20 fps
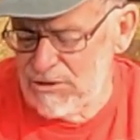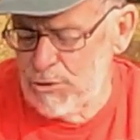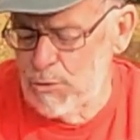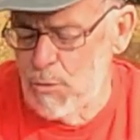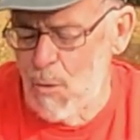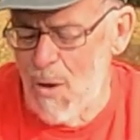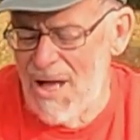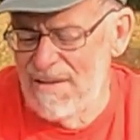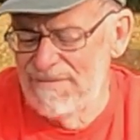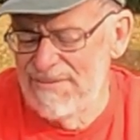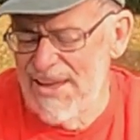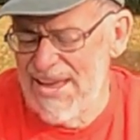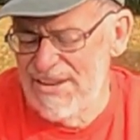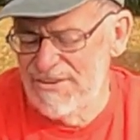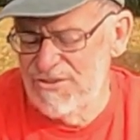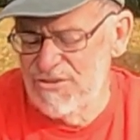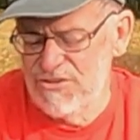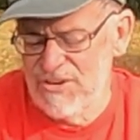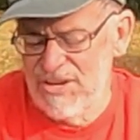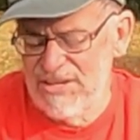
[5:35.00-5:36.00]
12
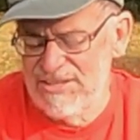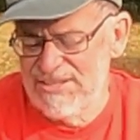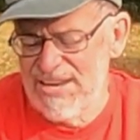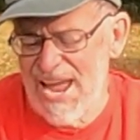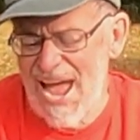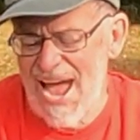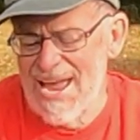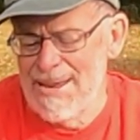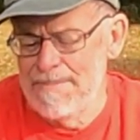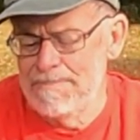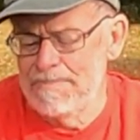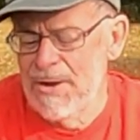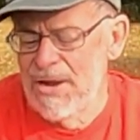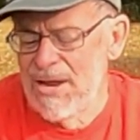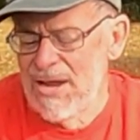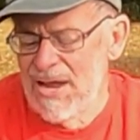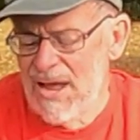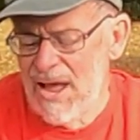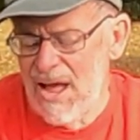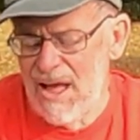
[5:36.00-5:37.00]
inch type
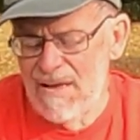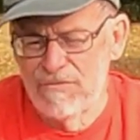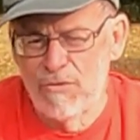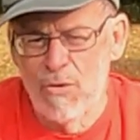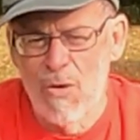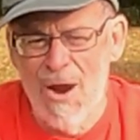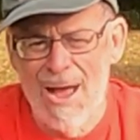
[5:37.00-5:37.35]
of